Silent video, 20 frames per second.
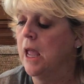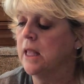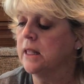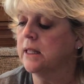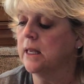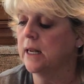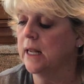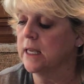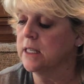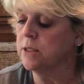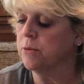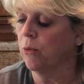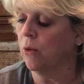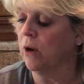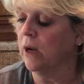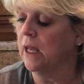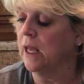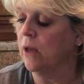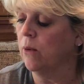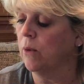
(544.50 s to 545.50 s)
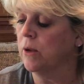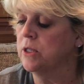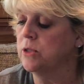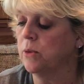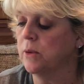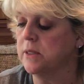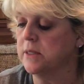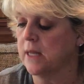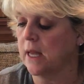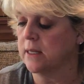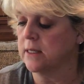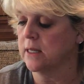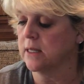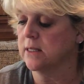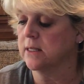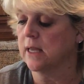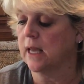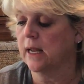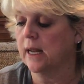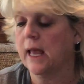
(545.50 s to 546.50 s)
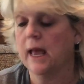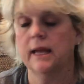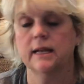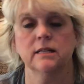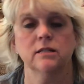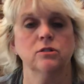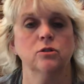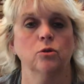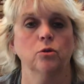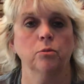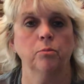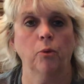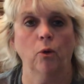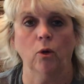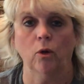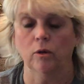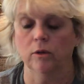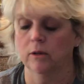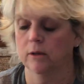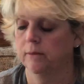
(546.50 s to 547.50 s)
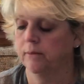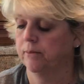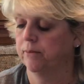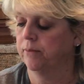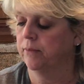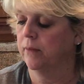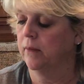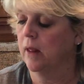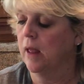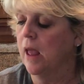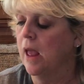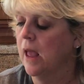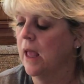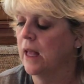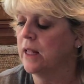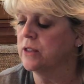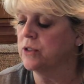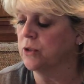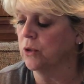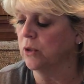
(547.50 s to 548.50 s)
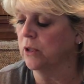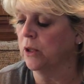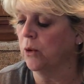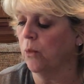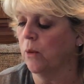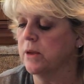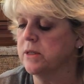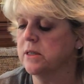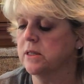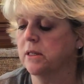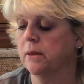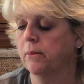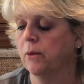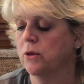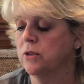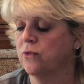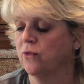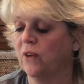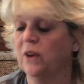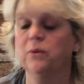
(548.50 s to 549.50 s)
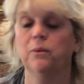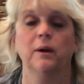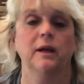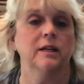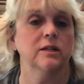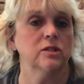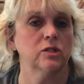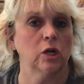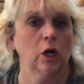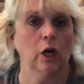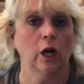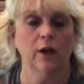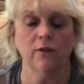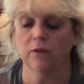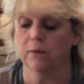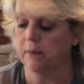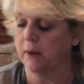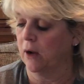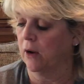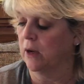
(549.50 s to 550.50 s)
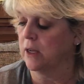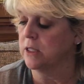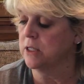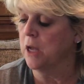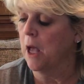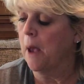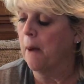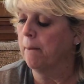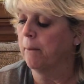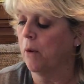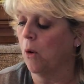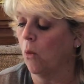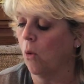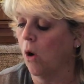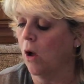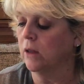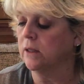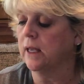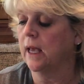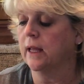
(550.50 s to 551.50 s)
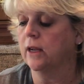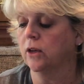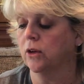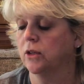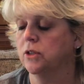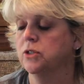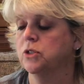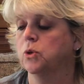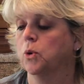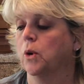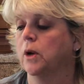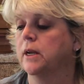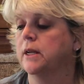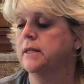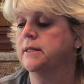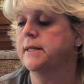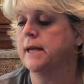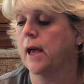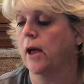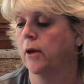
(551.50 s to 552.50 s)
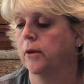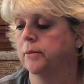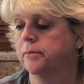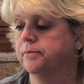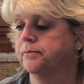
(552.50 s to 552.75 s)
The next morning, he went to a dentist and had his tooth pulled. It certainly wasn't the most fun way to start off a marriage, but Walt had a good story to tell.